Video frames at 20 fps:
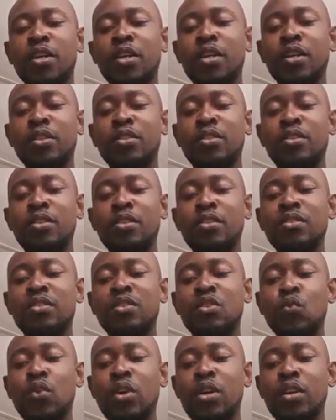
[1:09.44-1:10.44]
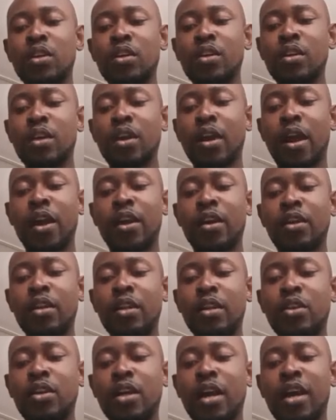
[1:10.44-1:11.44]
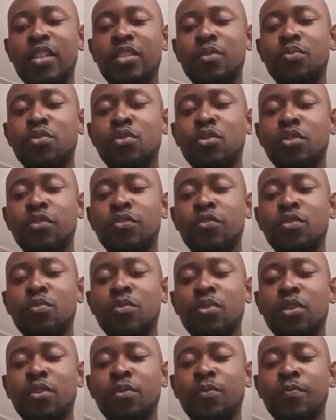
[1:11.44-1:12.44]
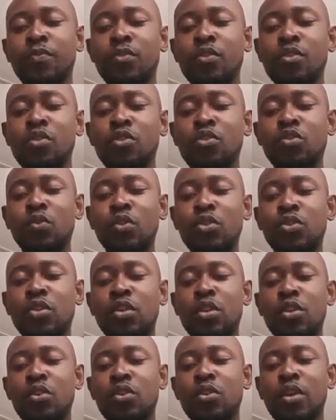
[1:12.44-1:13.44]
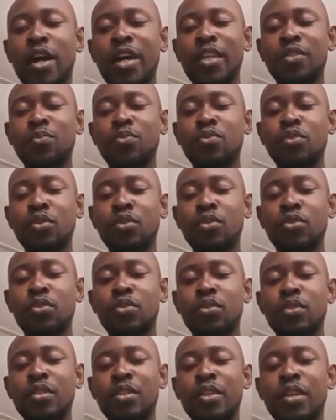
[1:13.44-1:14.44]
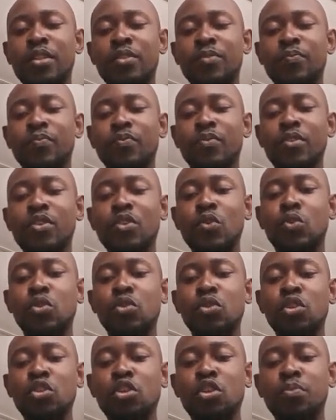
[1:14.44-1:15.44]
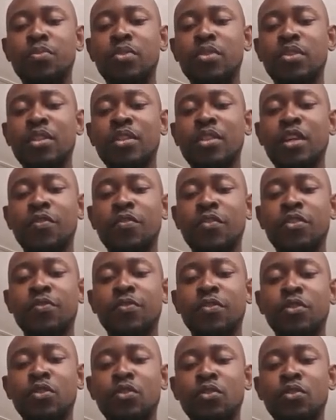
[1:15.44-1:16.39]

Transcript: the easy way and click add products from here. So once you click on add products, then it will load up this interface for you.